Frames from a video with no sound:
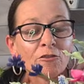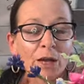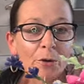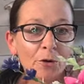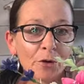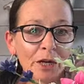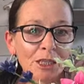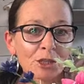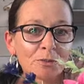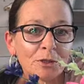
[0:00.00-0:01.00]
flower
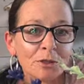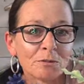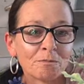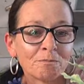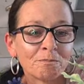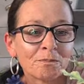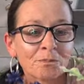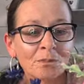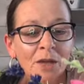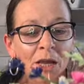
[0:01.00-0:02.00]
arrangement.
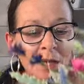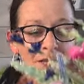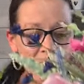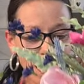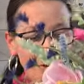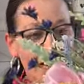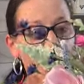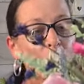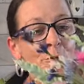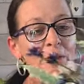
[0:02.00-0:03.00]
Now, I
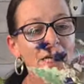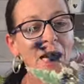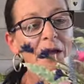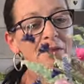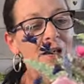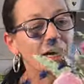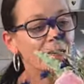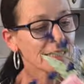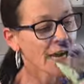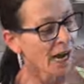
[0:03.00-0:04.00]
hope you like that.